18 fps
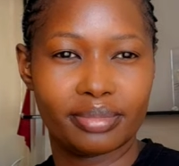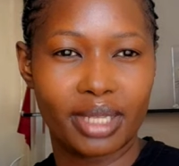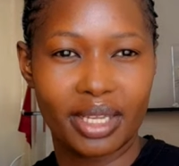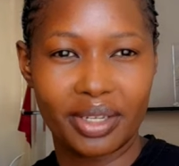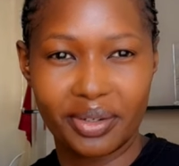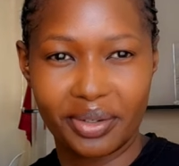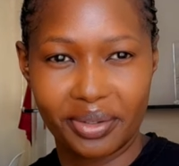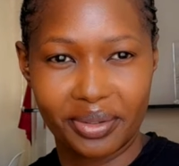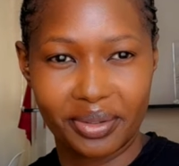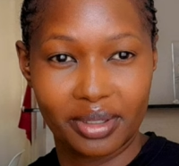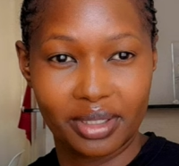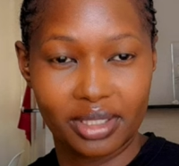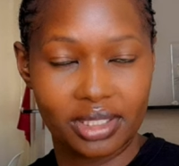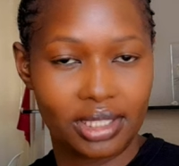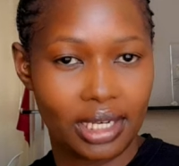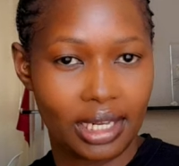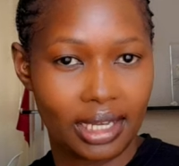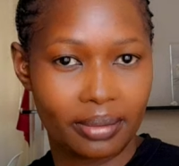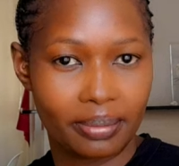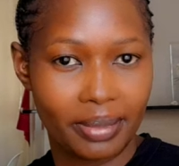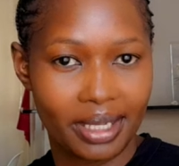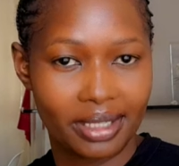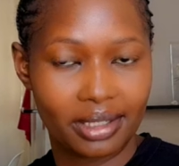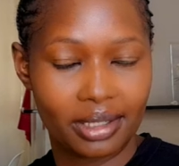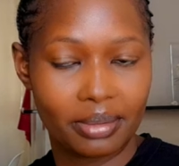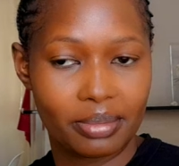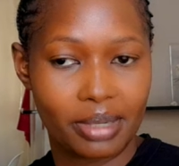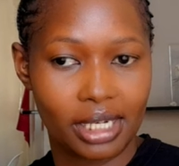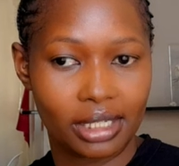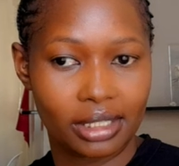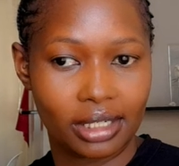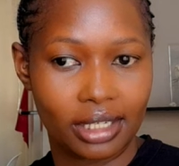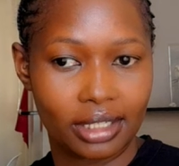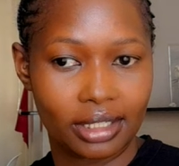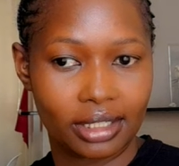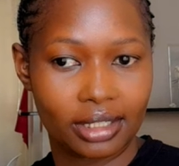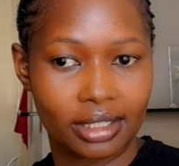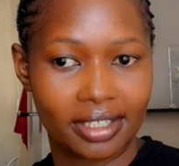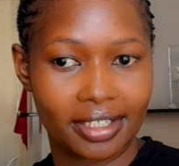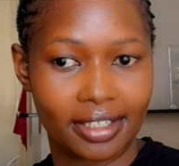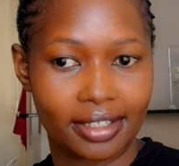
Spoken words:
I don't know. It's like monkey bag, like...